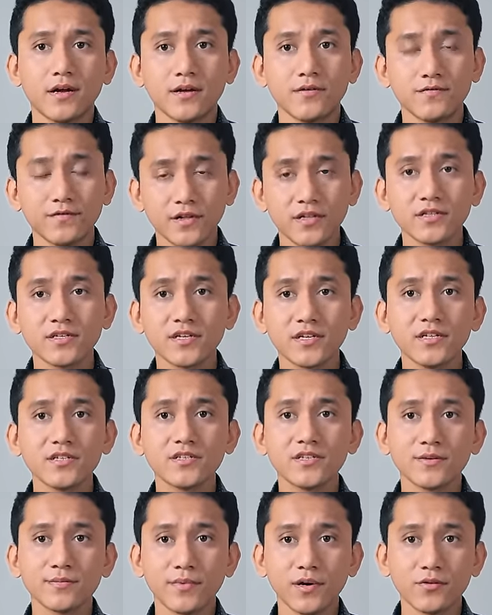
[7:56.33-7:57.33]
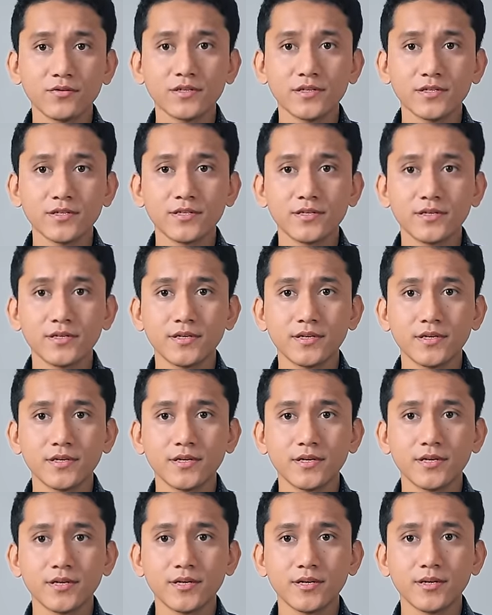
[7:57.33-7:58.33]
I felt guilty about it,
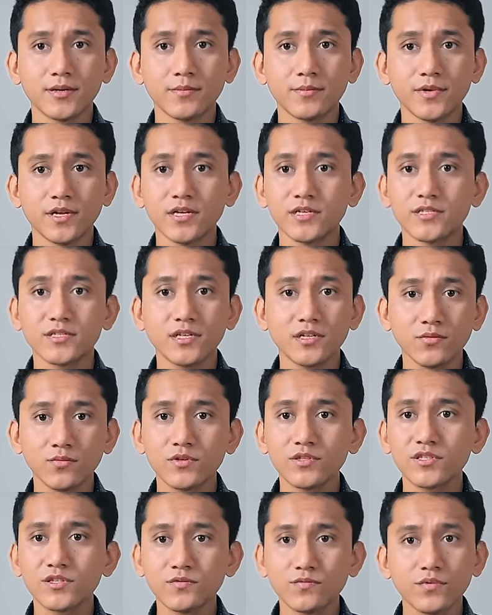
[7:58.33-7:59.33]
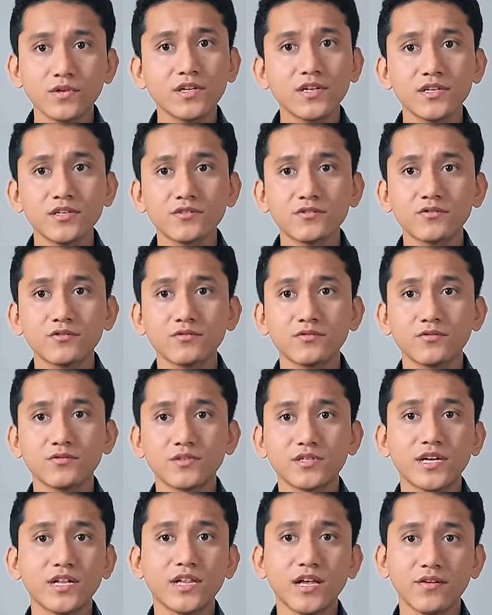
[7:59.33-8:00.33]
but I still wasn't willing
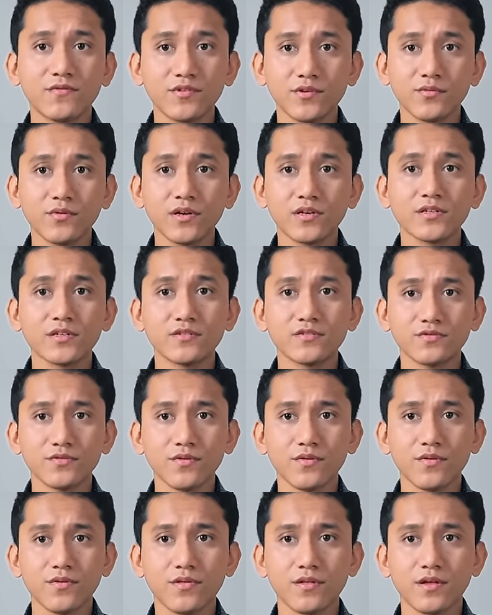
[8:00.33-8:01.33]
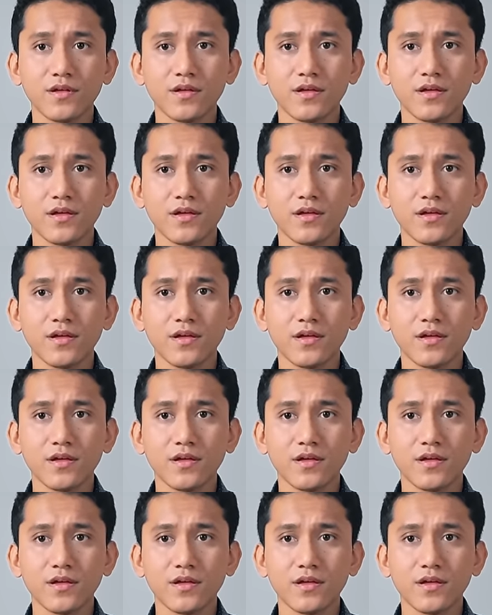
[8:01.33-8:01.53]
to tell everyone the truth.